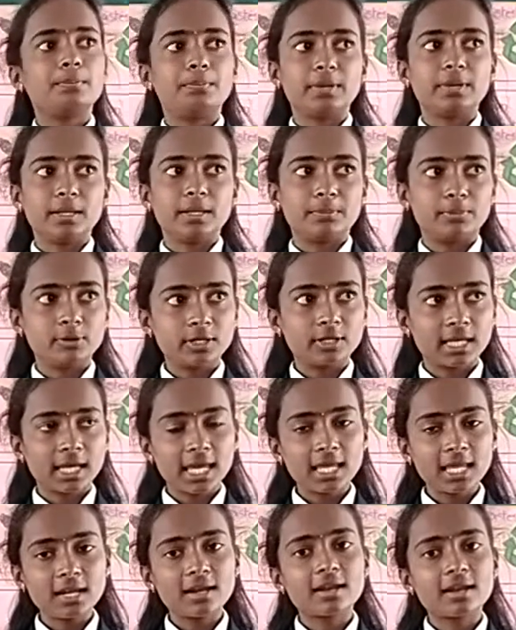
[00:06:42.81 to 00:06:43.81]
people
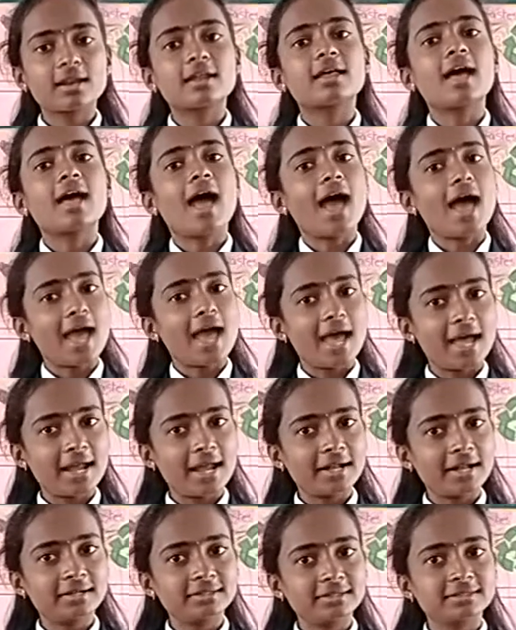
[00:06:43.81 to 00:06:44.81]
care,
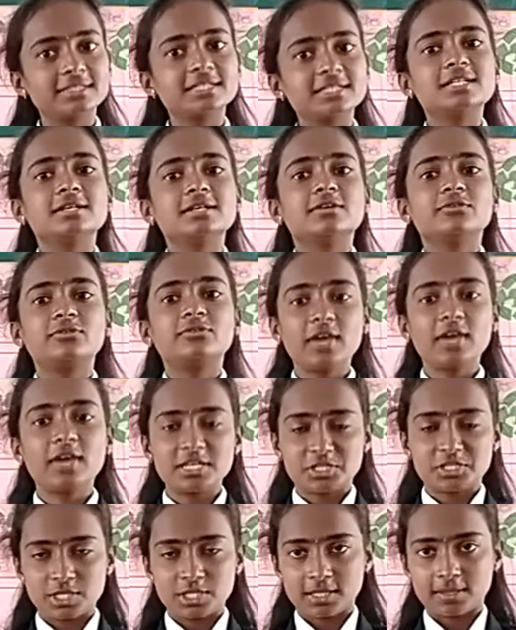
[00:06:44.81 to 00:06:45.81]
and
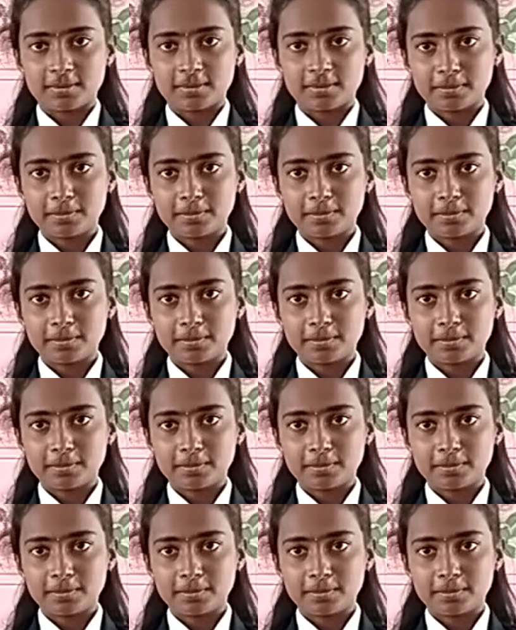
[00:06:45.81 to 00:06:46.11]
fair share.